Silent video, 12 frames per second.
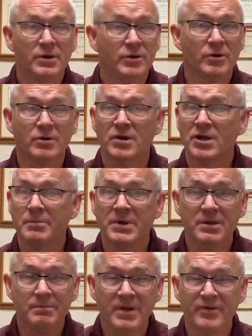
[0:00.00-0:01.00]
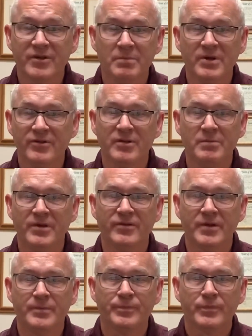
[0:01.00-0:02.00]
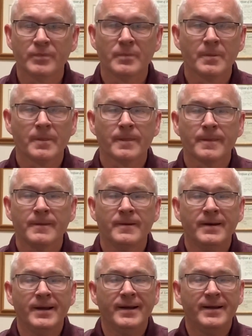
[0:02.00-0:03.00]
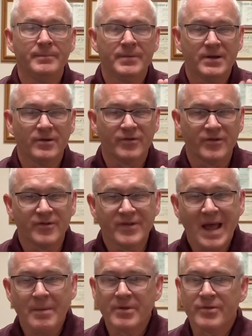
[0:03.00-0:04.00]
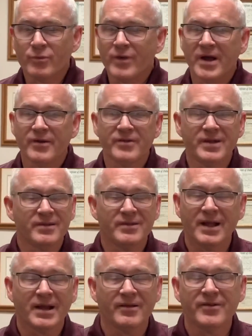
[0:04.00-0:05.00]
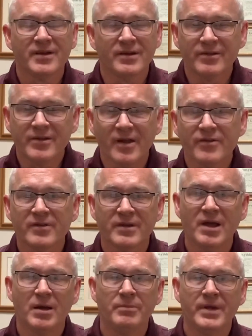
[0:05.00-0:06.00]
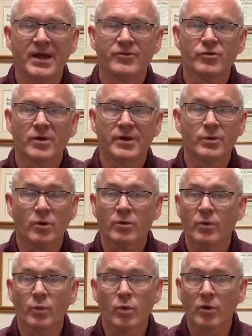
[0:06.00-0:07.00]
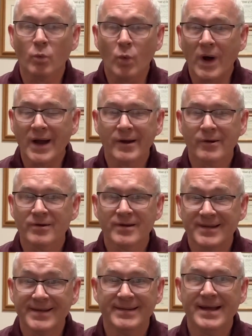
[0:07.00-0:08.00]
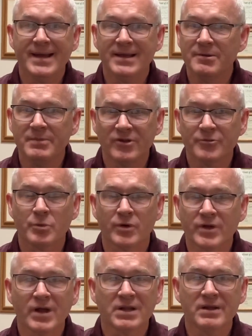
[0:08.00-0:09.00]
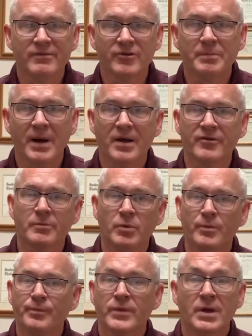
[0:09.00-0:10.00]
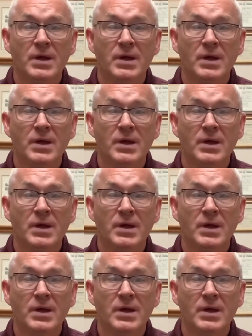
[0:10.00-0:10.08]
you're gonna be busy, busy, busy. Because the Sabbath rest, it doesn't come naturally. We're wired today to be as productive as possible.